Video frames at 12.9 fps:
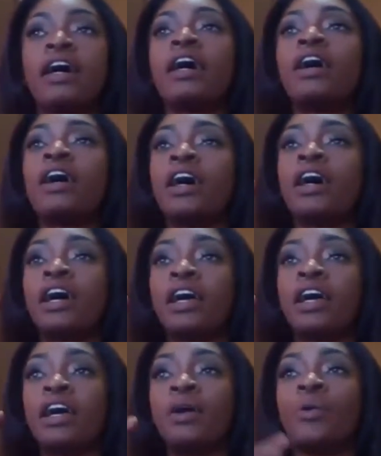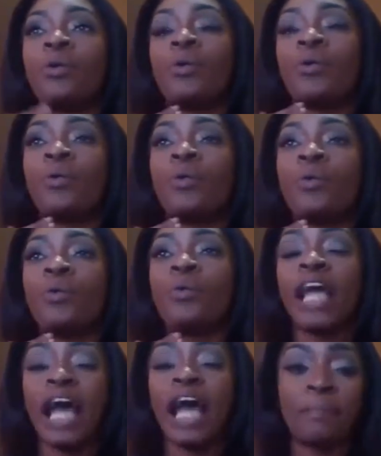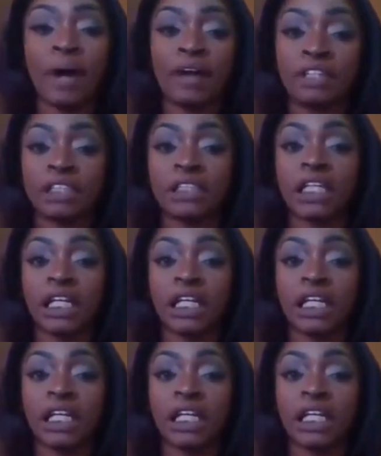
we had breakfast in the lunchroom